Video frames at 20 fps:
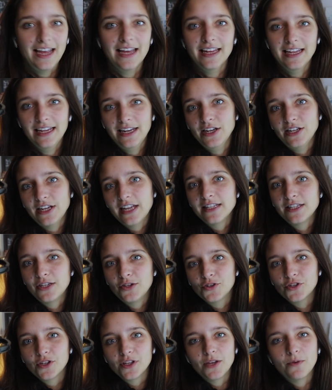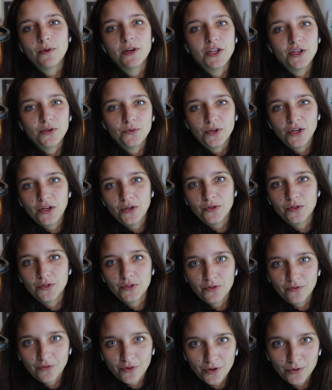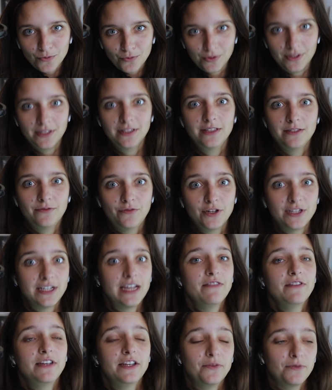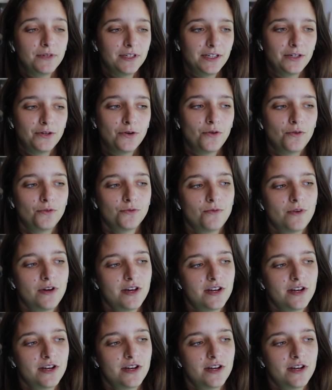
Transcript: and that's usually what you use for real for diving in really cold